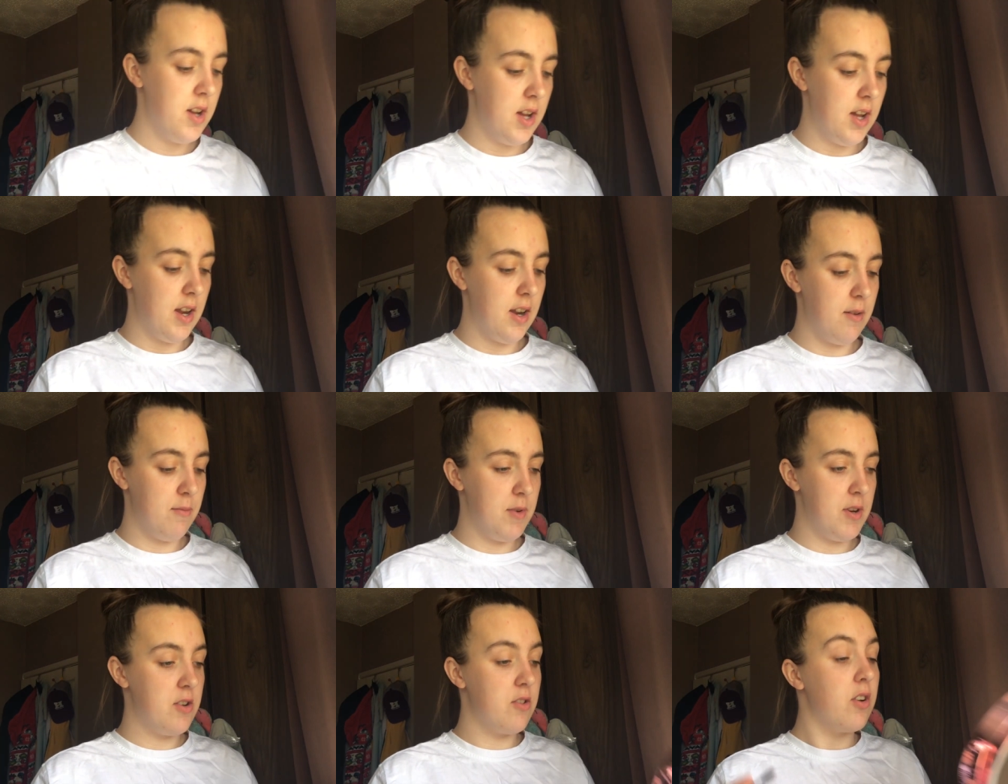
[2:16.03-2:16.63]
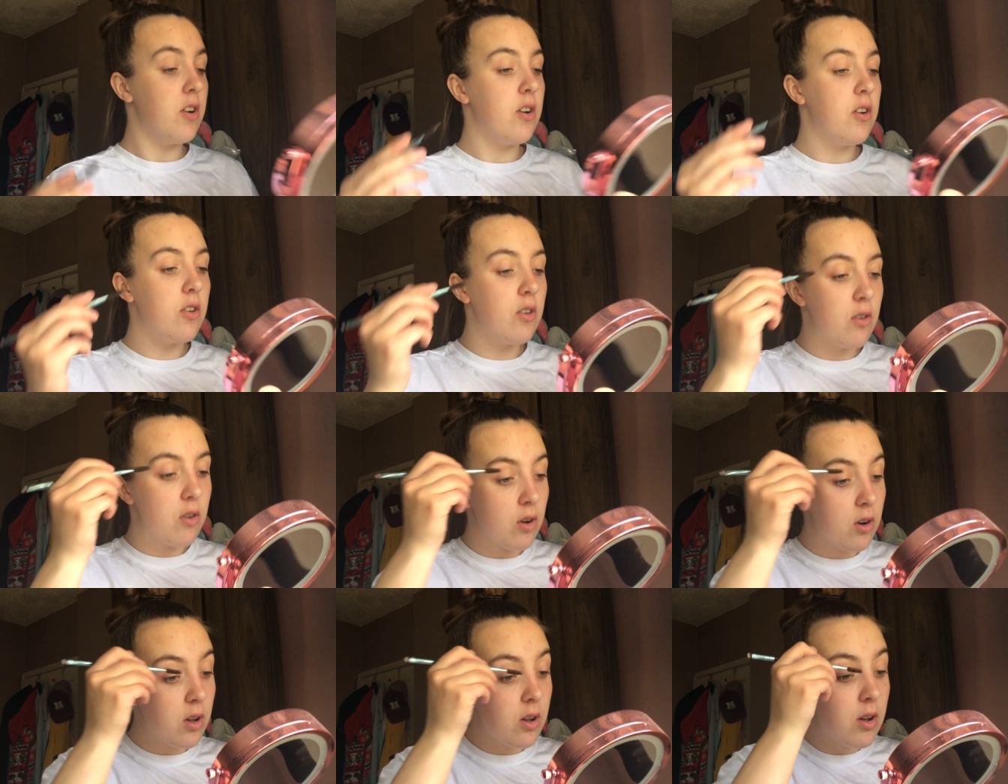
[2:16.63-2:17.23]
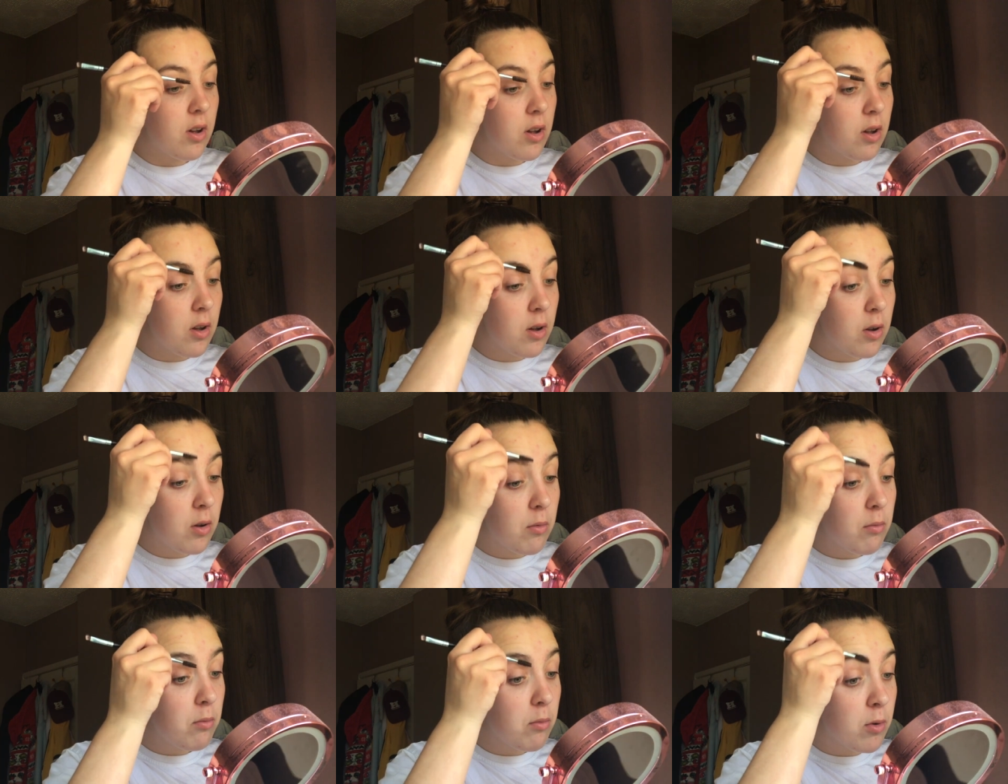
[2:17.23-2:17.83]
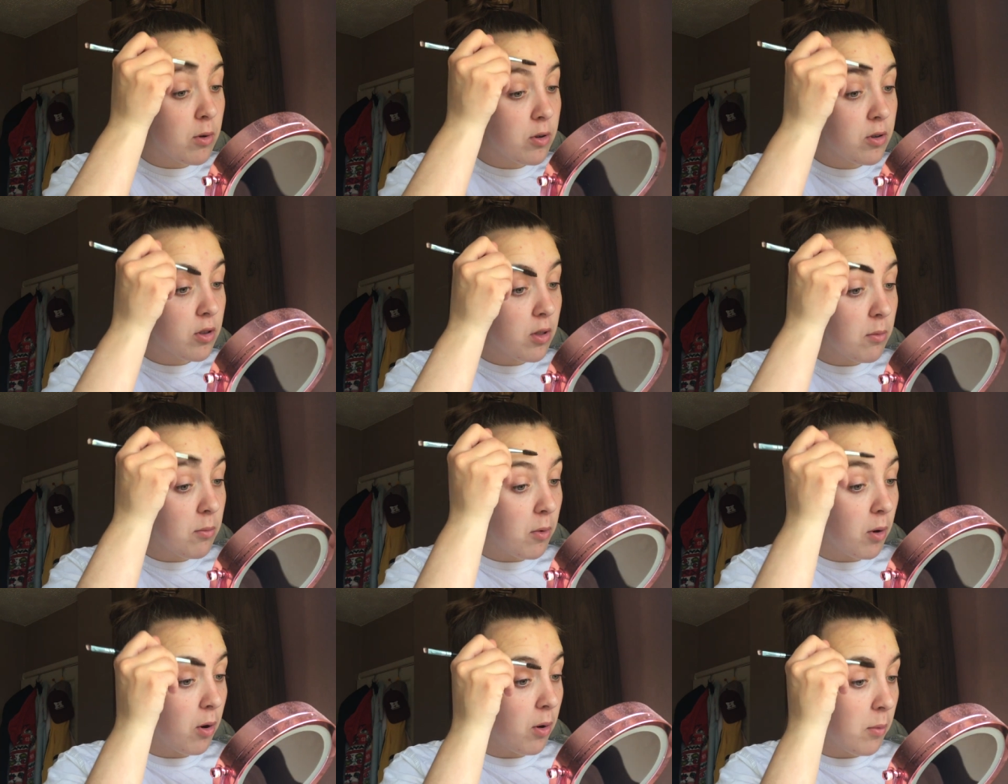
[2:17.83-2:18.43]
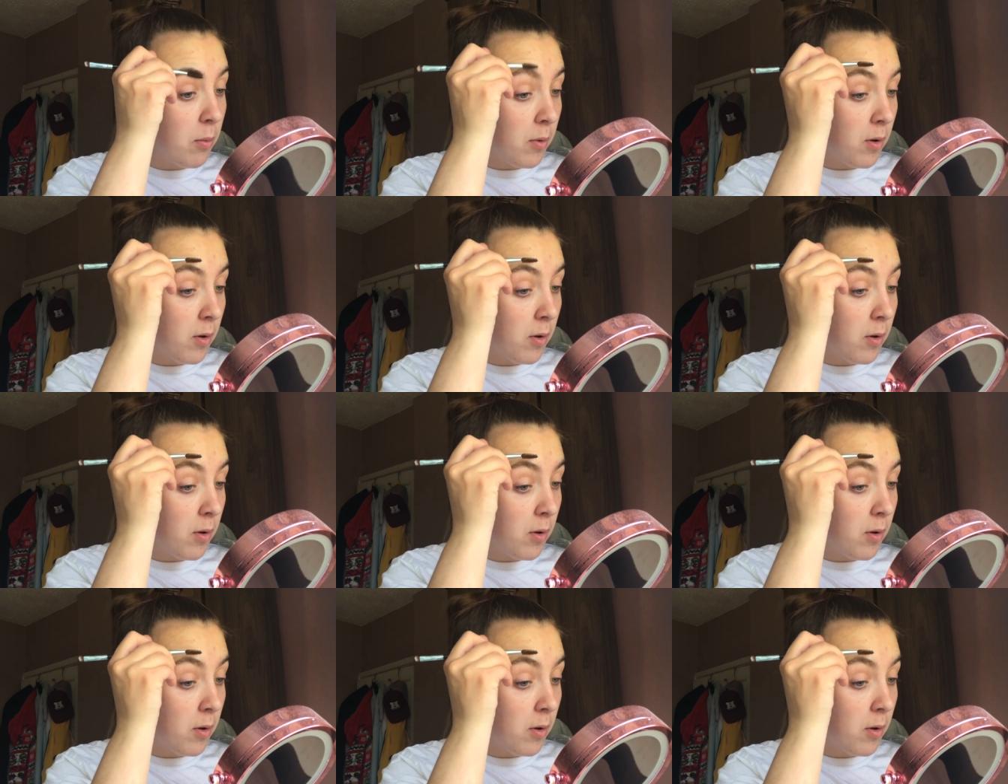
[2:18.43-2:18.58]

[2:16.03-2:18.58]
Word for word: And I'm literally just going to brush them up.